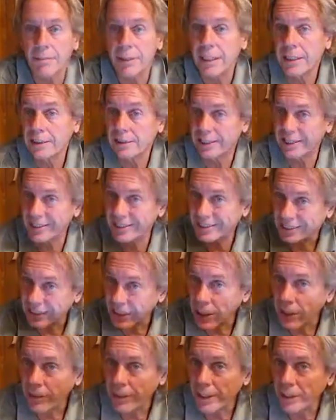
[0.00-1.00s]
But it's
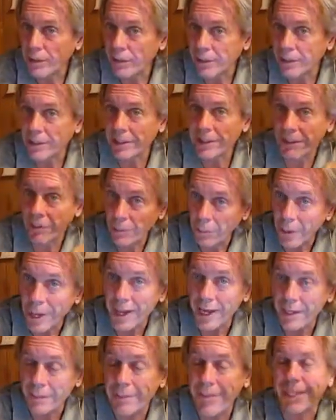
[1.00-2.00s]
slowly going
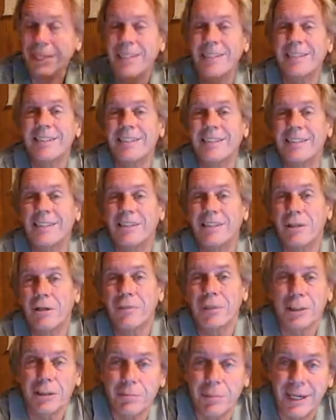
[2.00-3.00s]
away because there's so
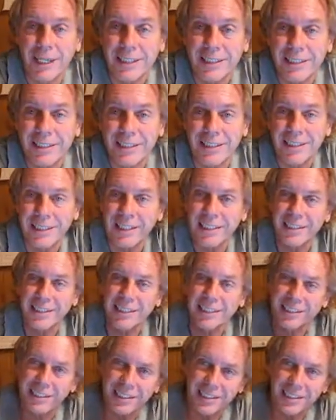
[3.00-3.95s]
much medicine that